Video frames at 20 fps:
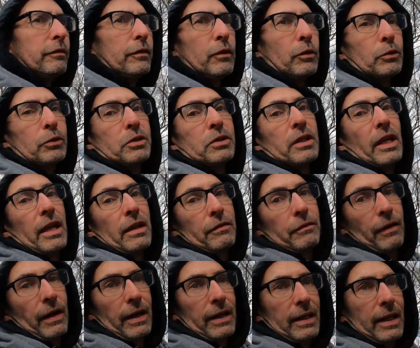feel
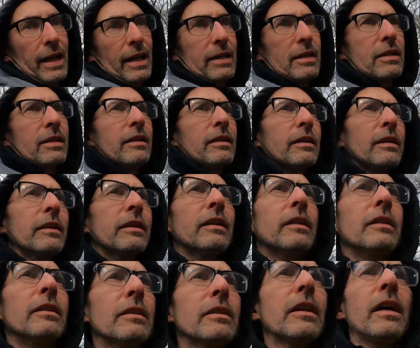safe, I guess.
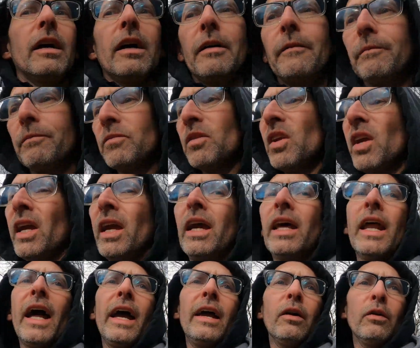Because
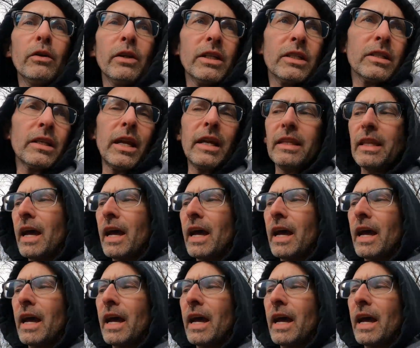and I only say